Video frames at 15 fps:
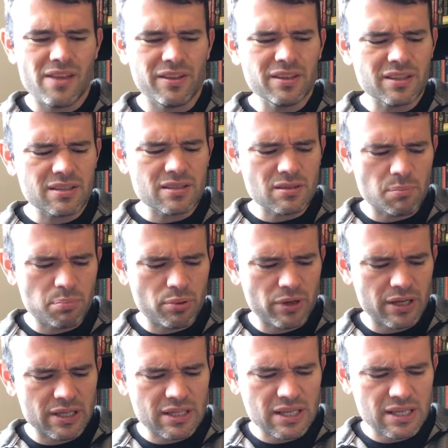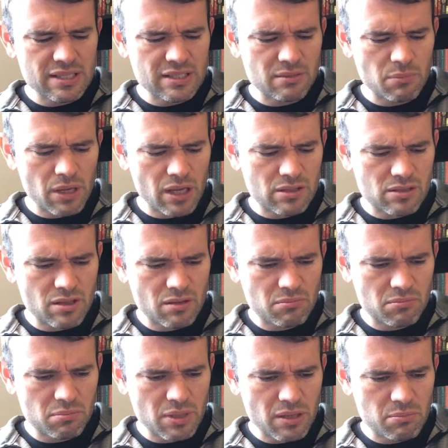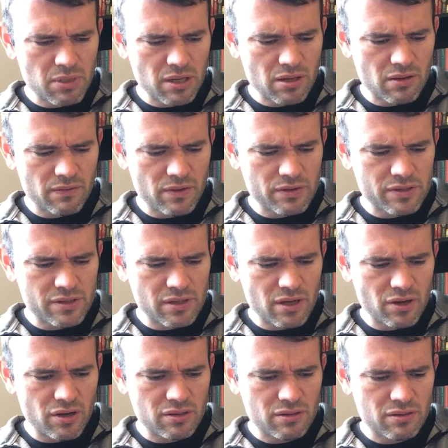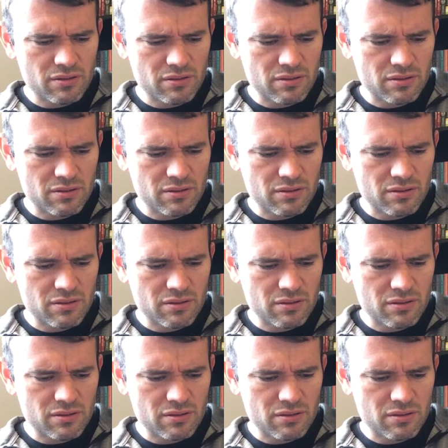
I think this is a pretty decent matchup, Ben Baker versus Aaron.